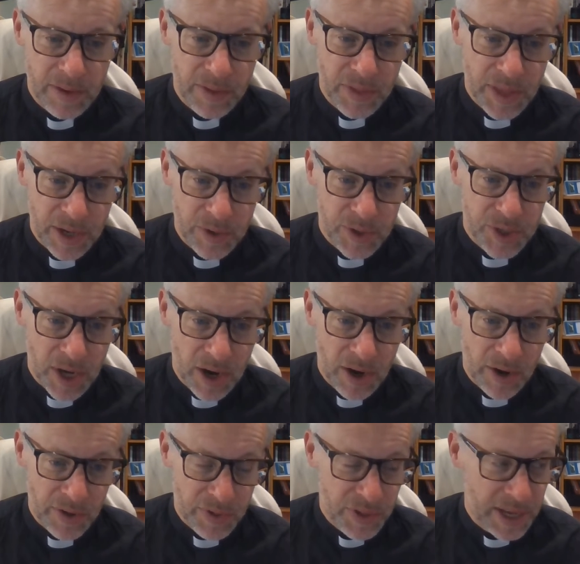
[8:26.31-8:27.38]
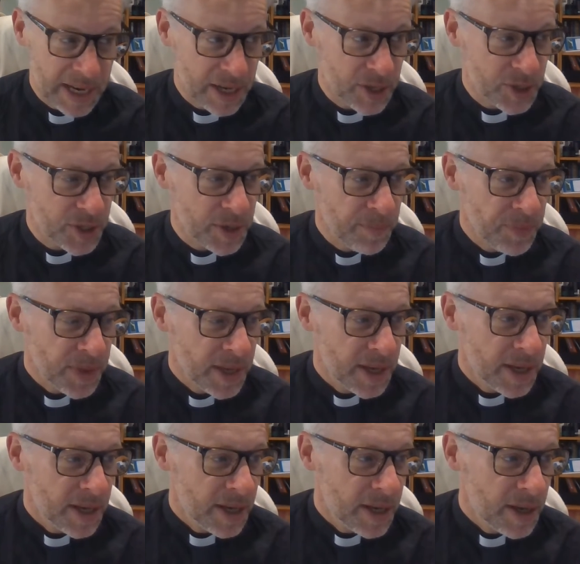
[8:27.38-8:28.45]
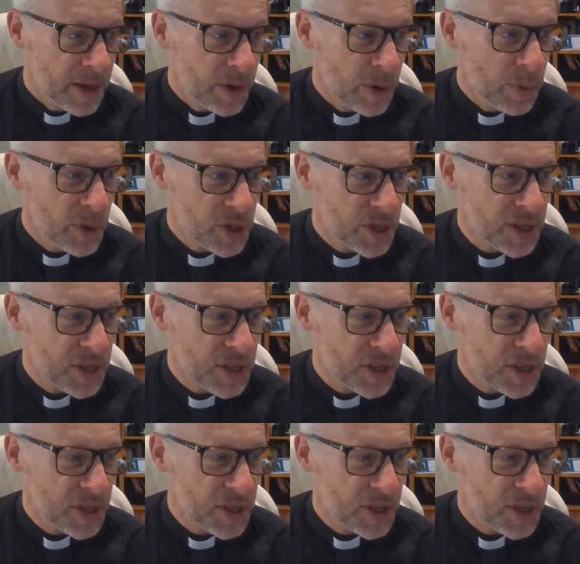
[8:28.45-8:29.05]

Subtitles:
those are things which,